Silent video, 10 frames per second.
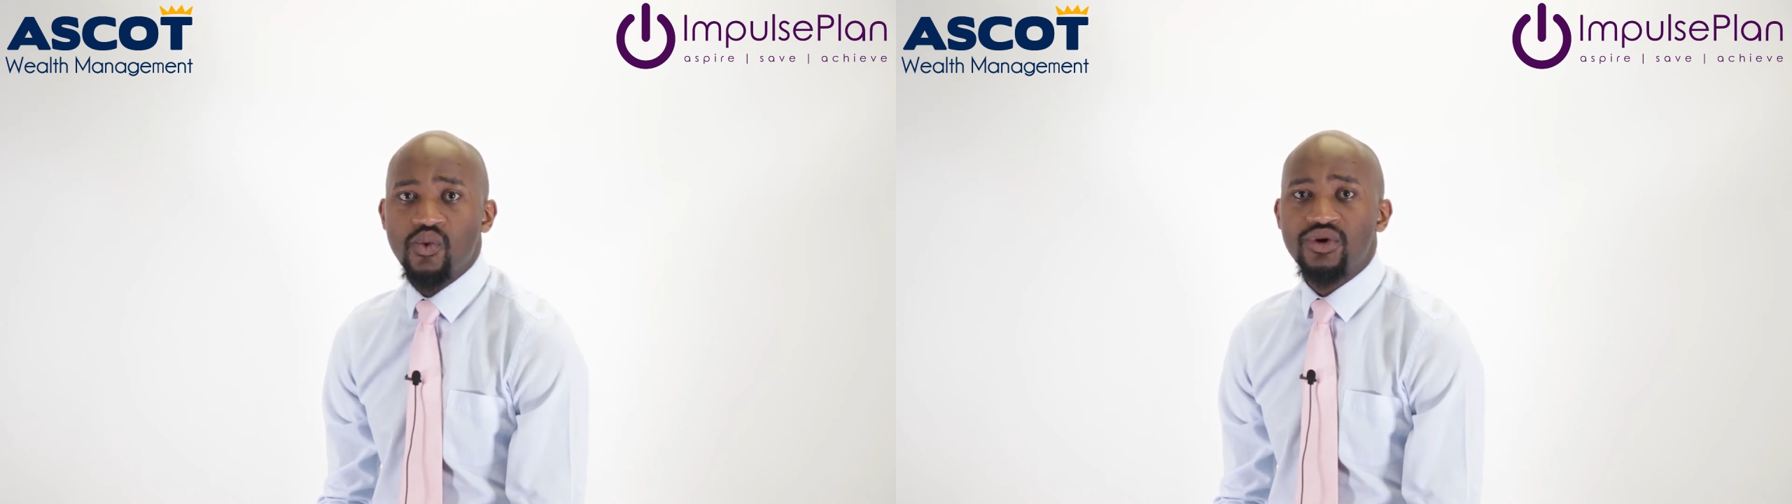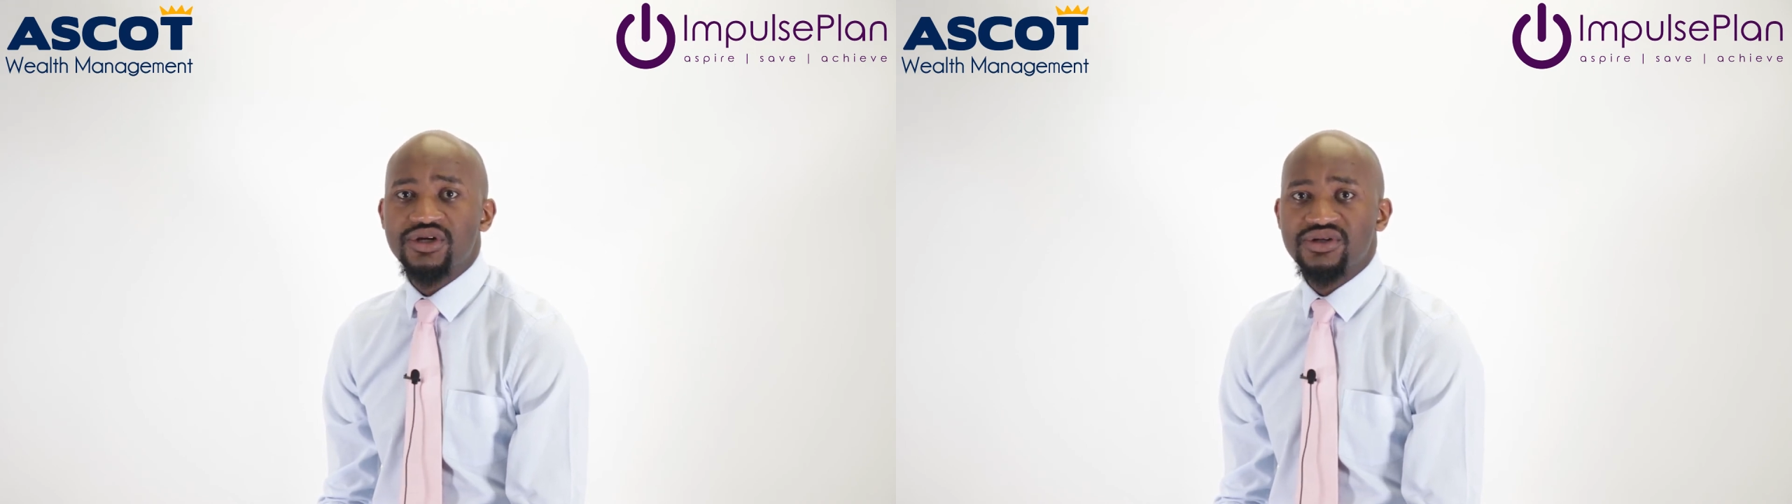
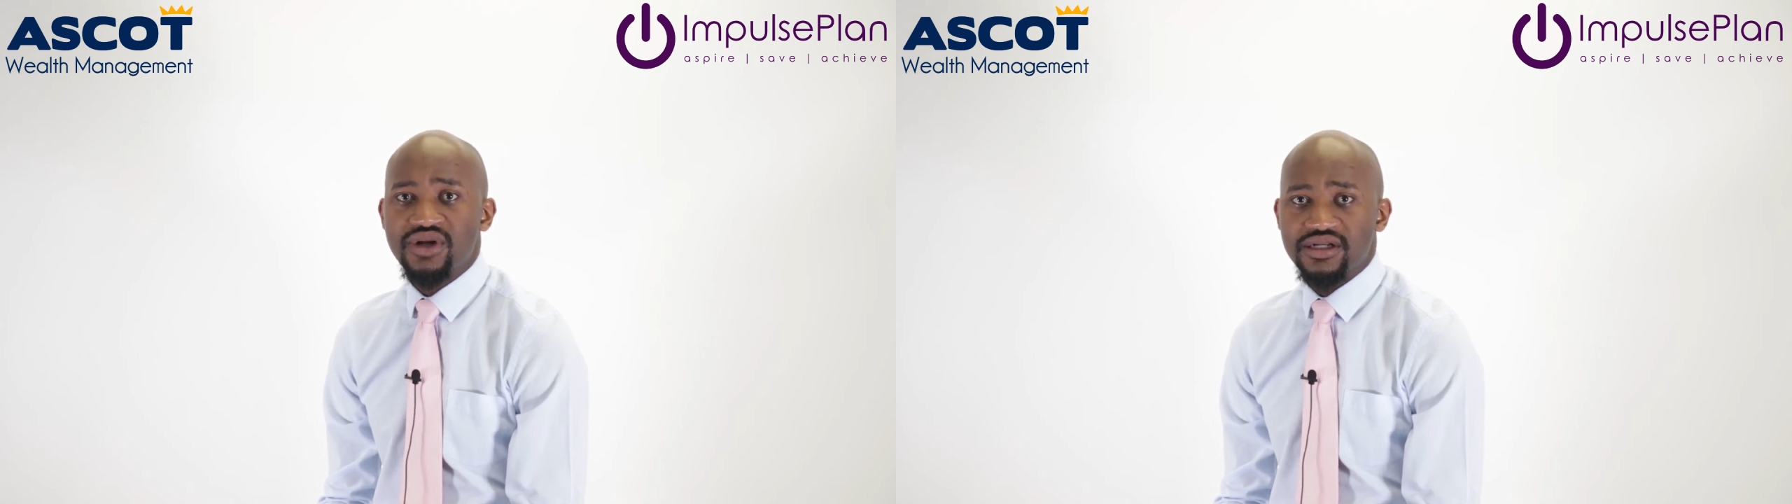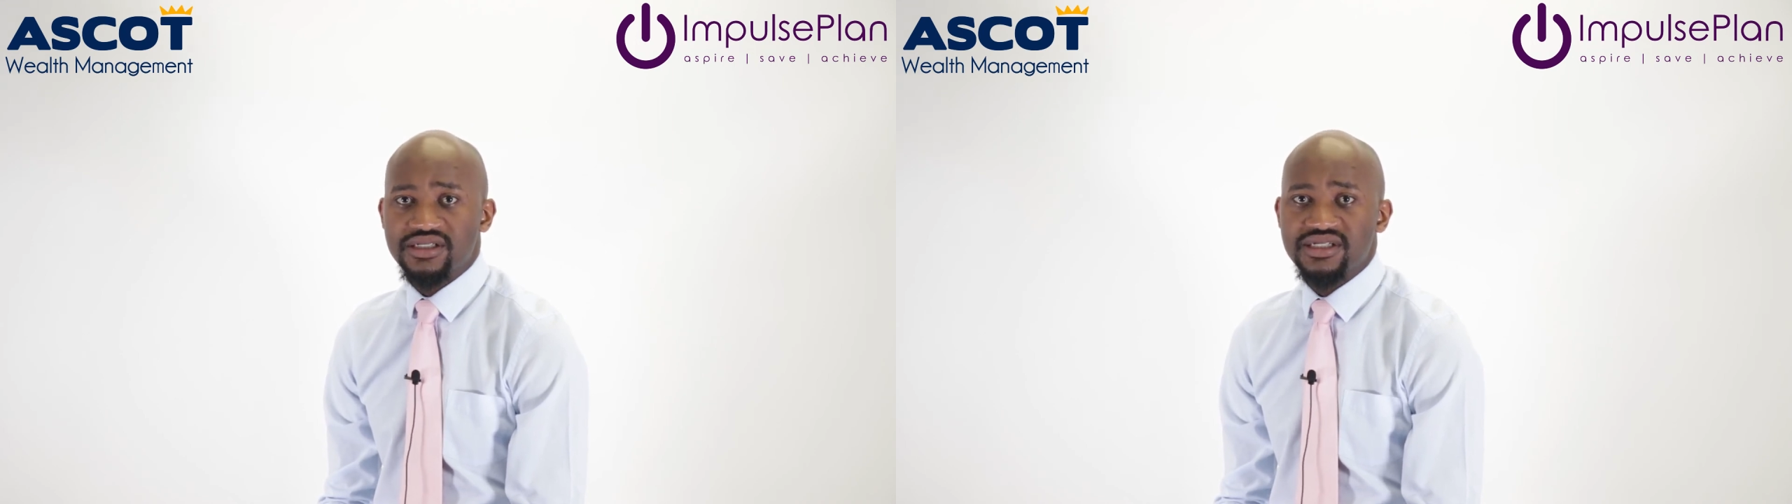would
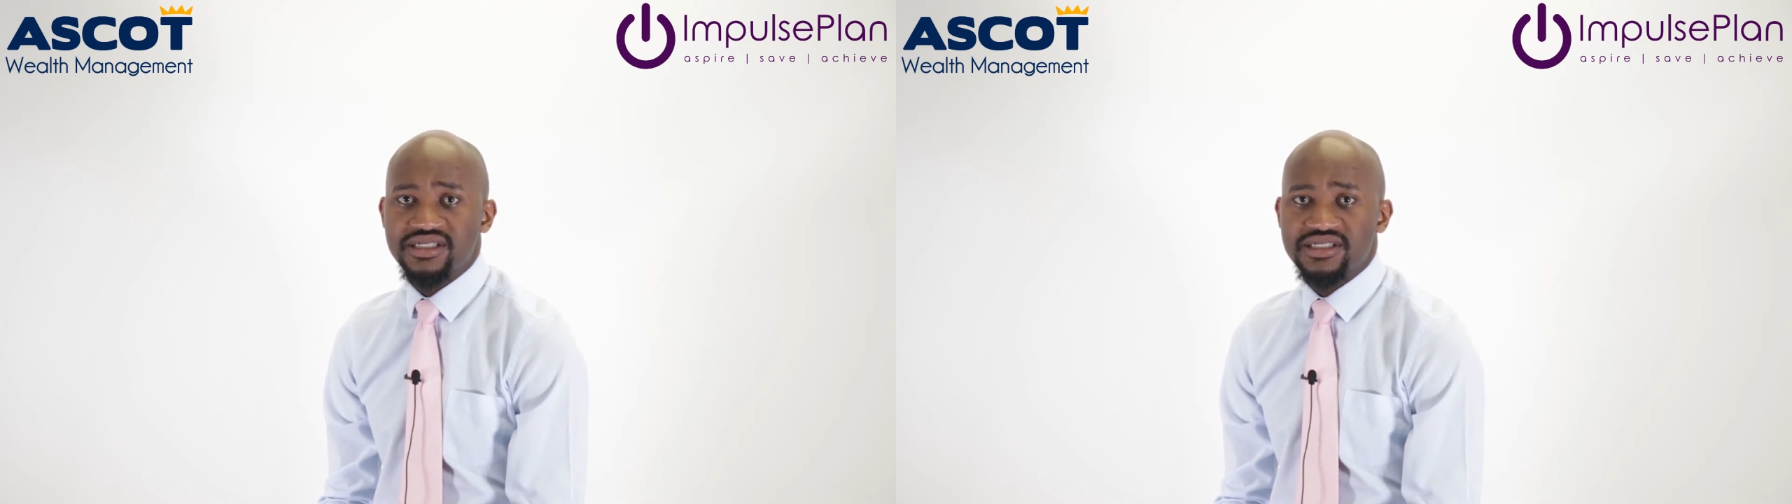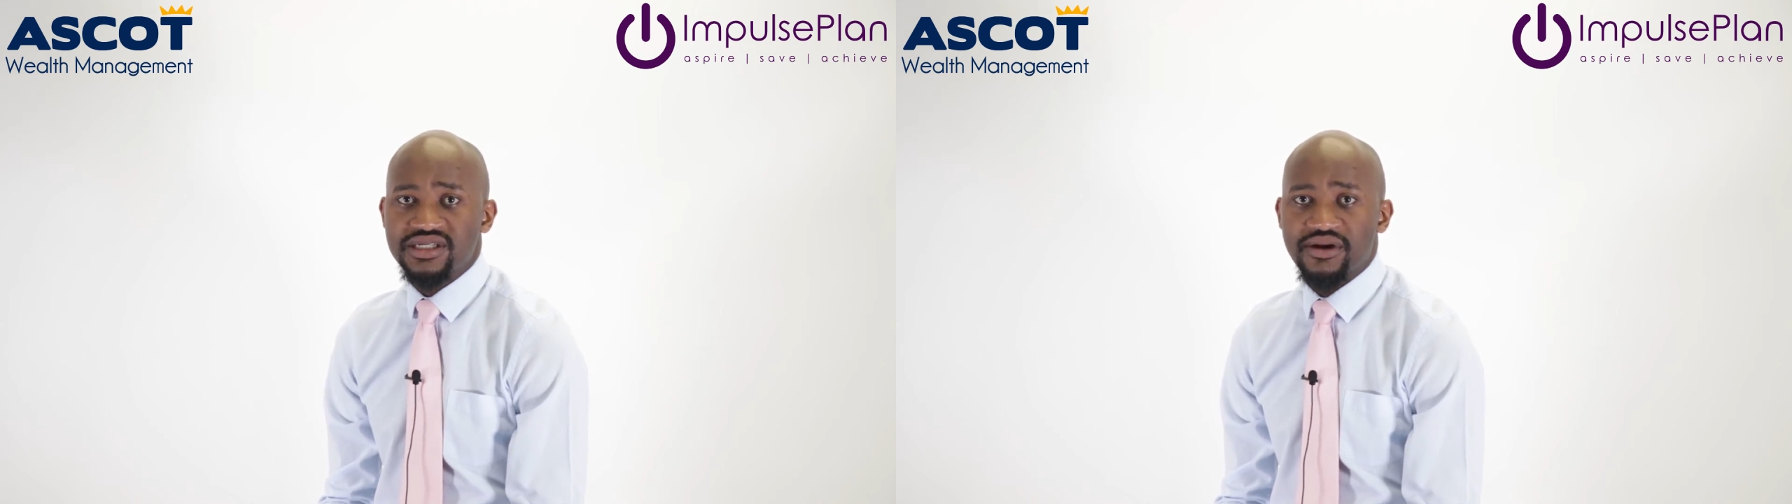not
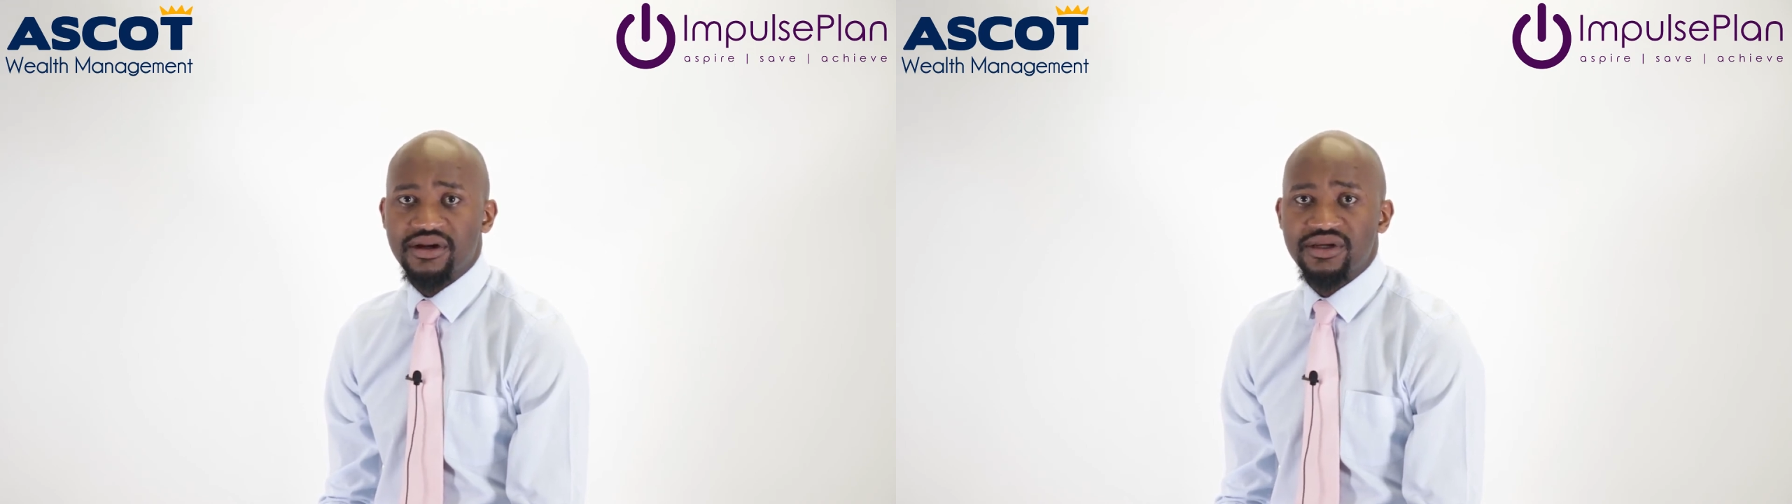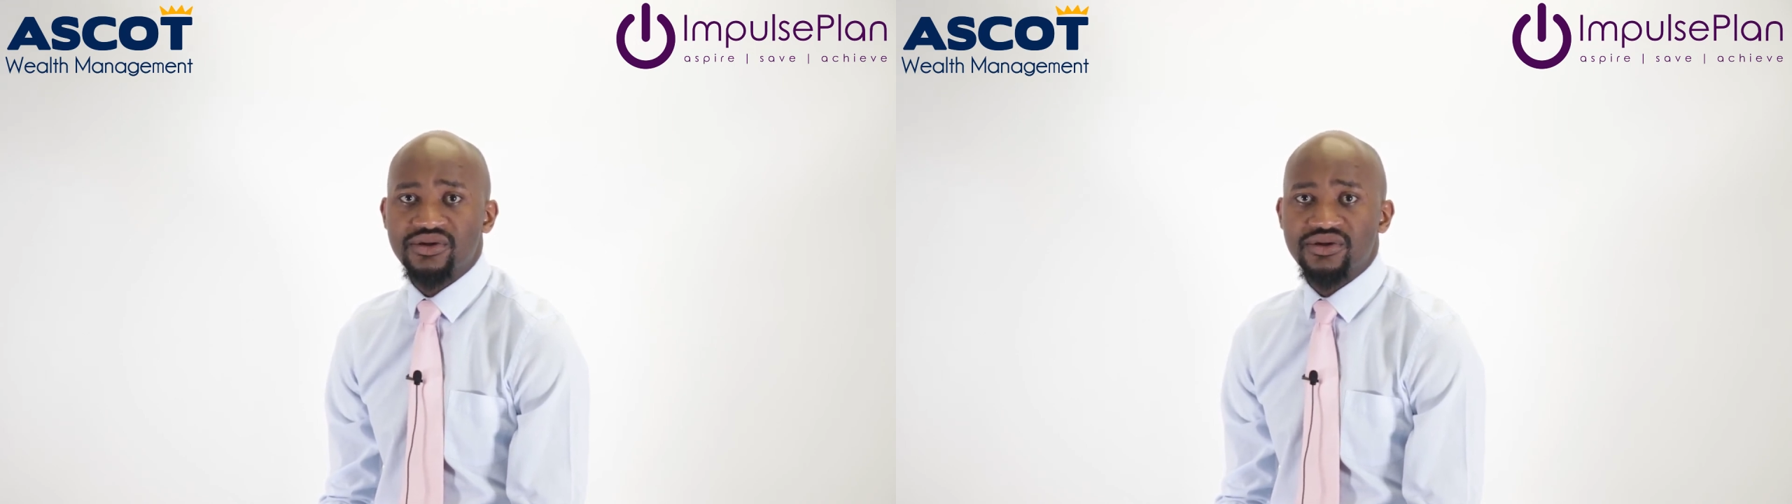necessarily